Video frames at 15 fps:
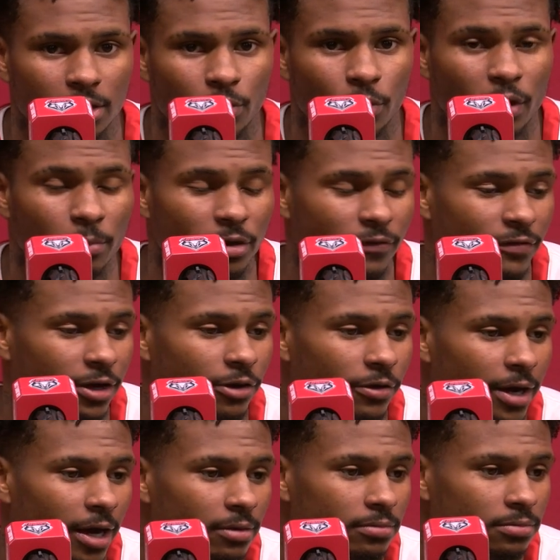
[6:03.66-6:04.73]
you know, we were able to figure
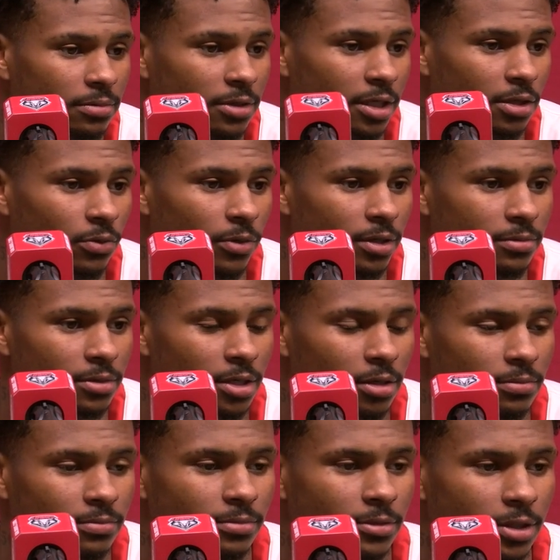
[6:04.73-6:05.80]
it out and get the win.
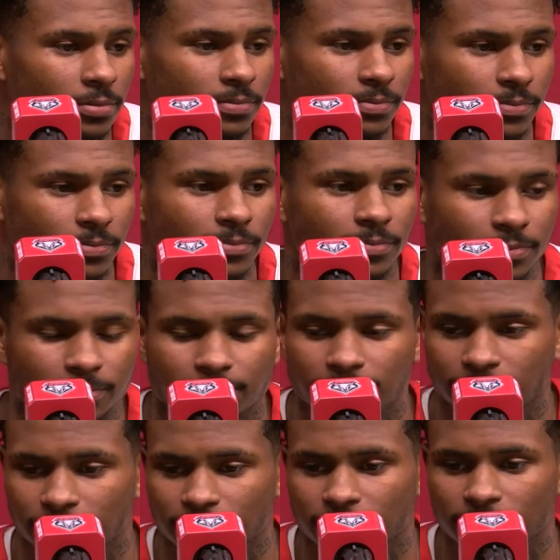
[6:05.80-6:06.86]
So, yeah.
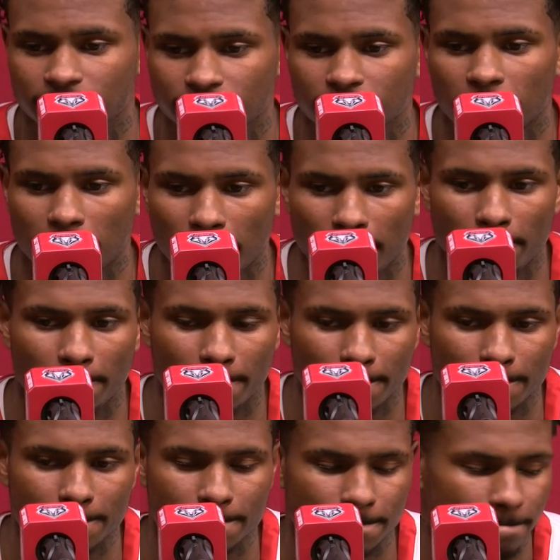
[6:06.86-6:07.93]

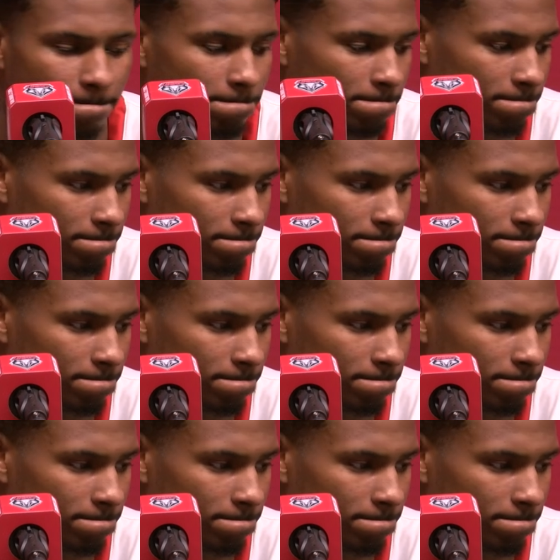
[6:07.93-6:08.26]
Mm-hmm.